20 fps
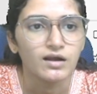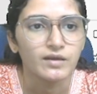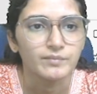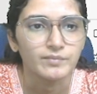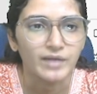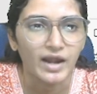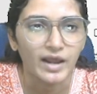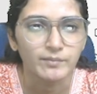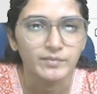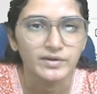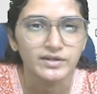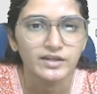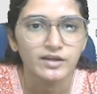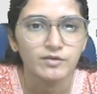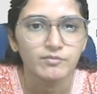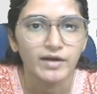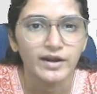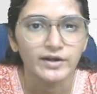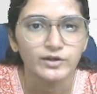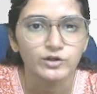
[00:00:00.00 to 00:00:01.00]
primary
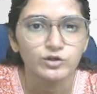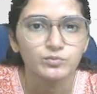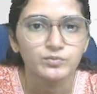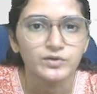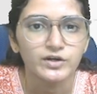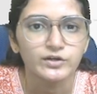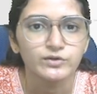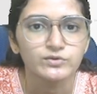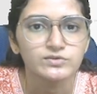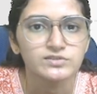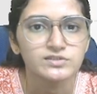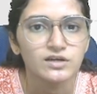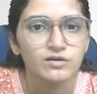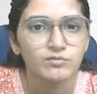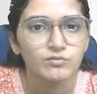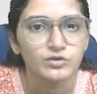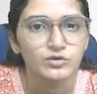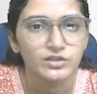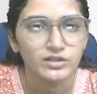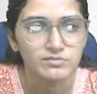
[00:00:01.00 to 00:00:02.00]
amine to produce the
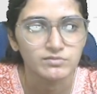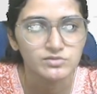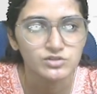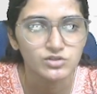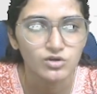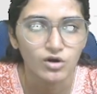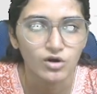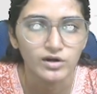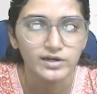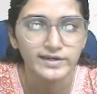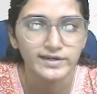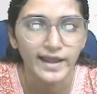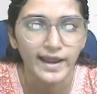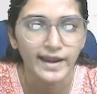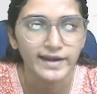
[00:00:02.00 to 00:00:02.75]
ammonium salt,